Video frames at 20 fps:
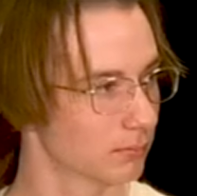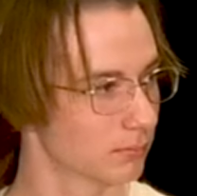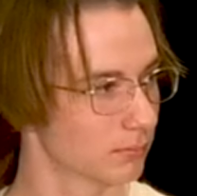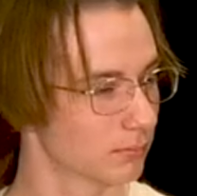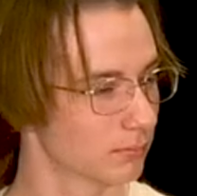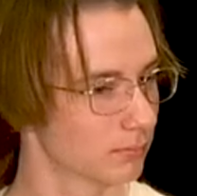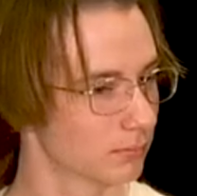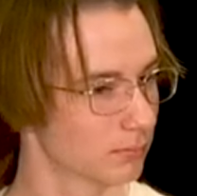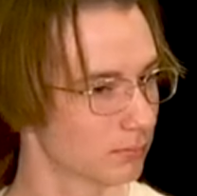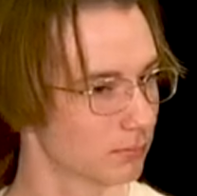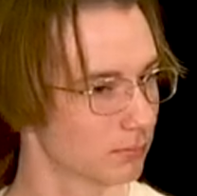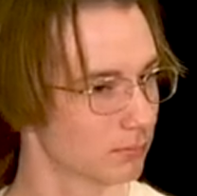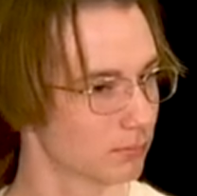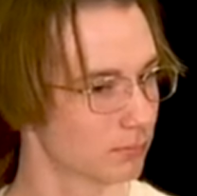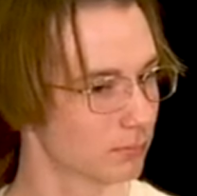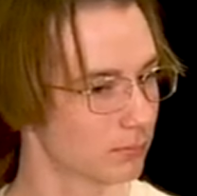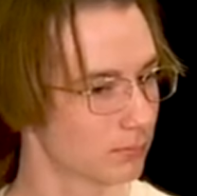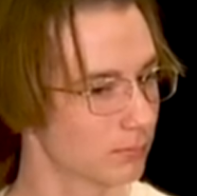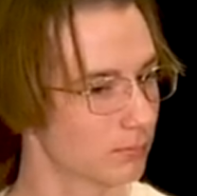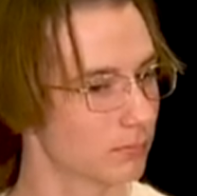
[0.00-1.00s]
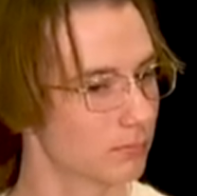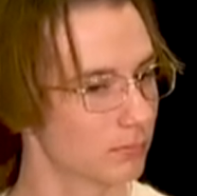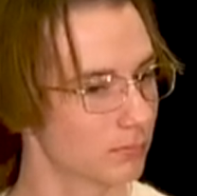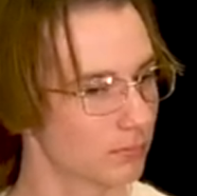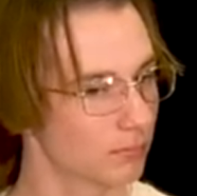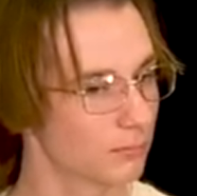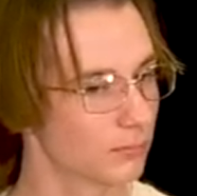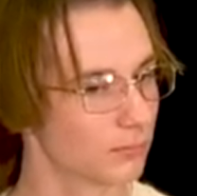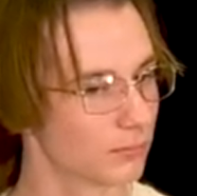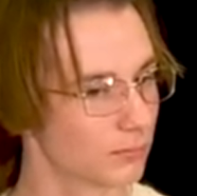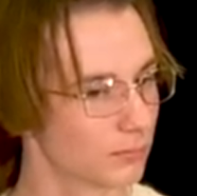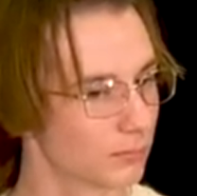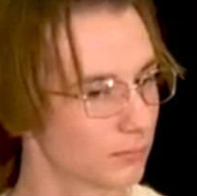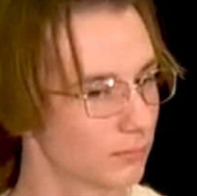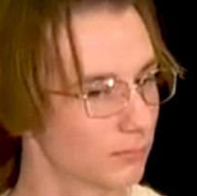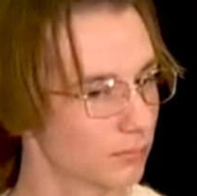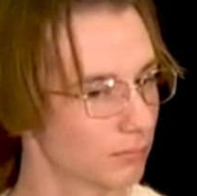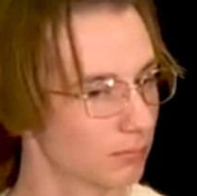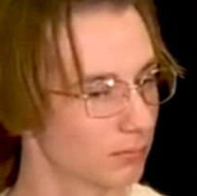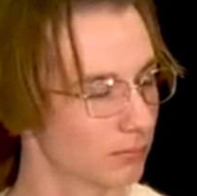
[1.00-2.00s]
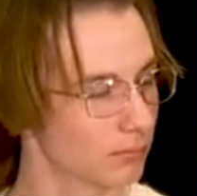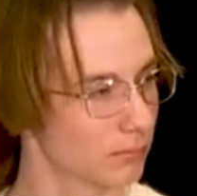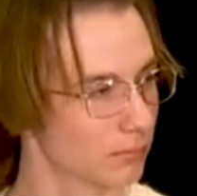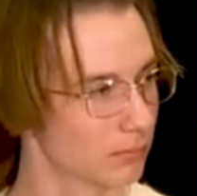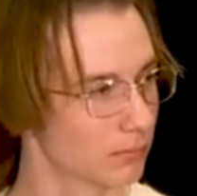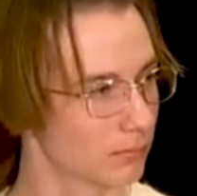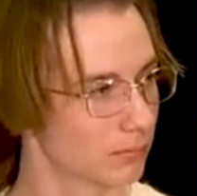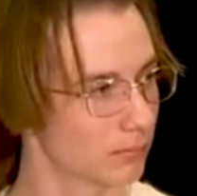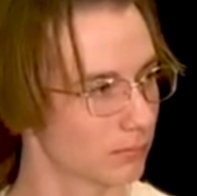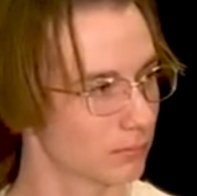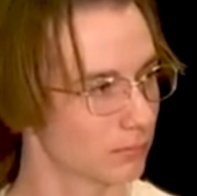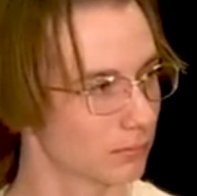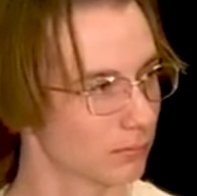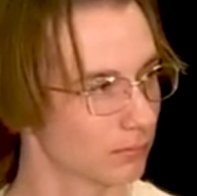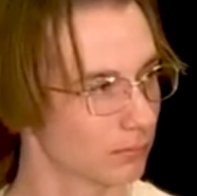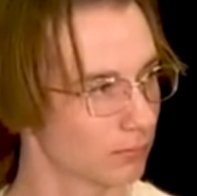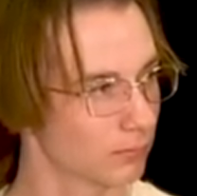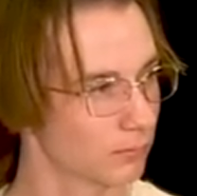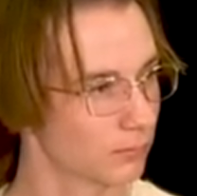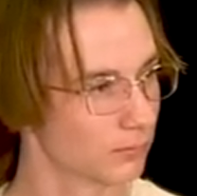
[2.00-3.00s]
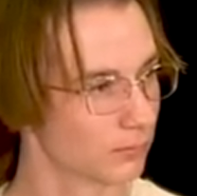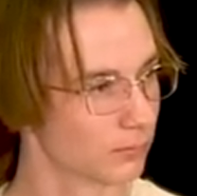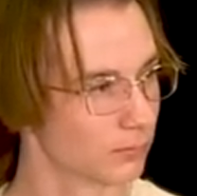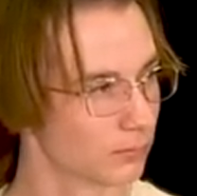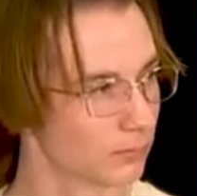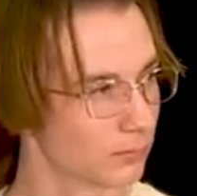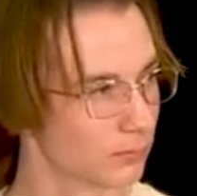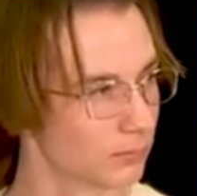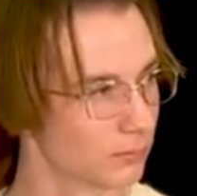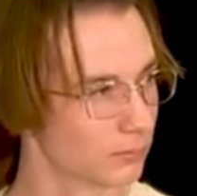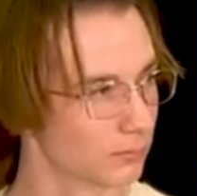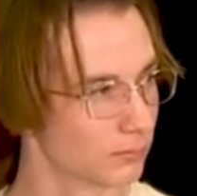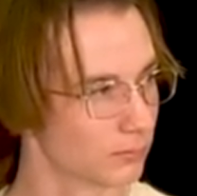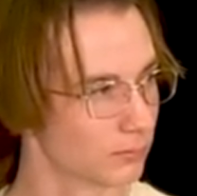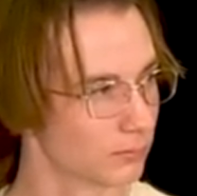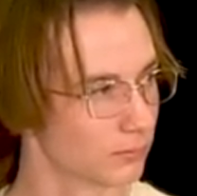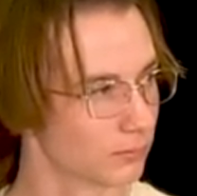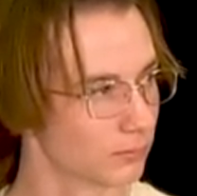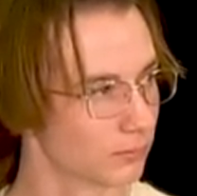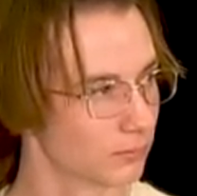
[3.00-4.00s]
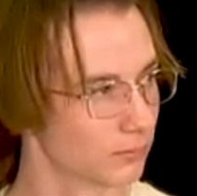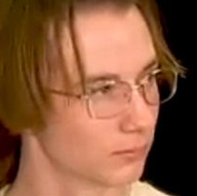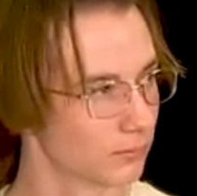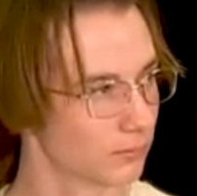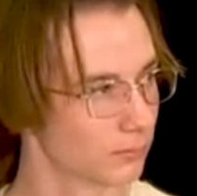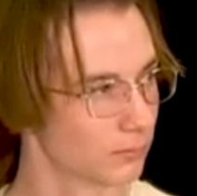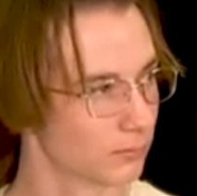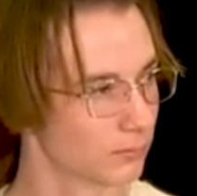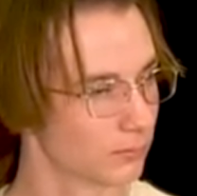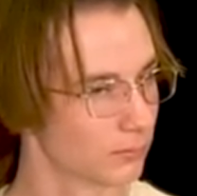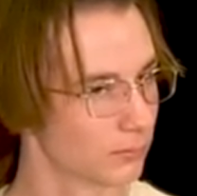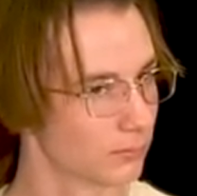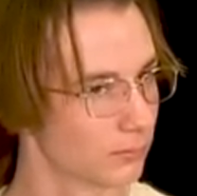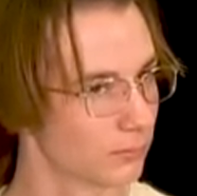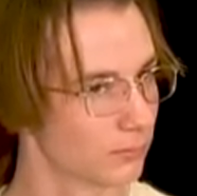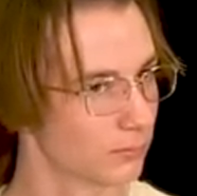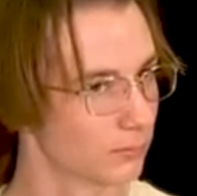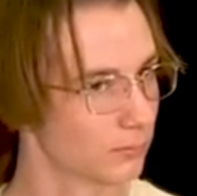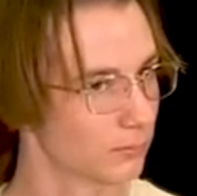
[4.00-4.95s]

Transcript: (not speaking)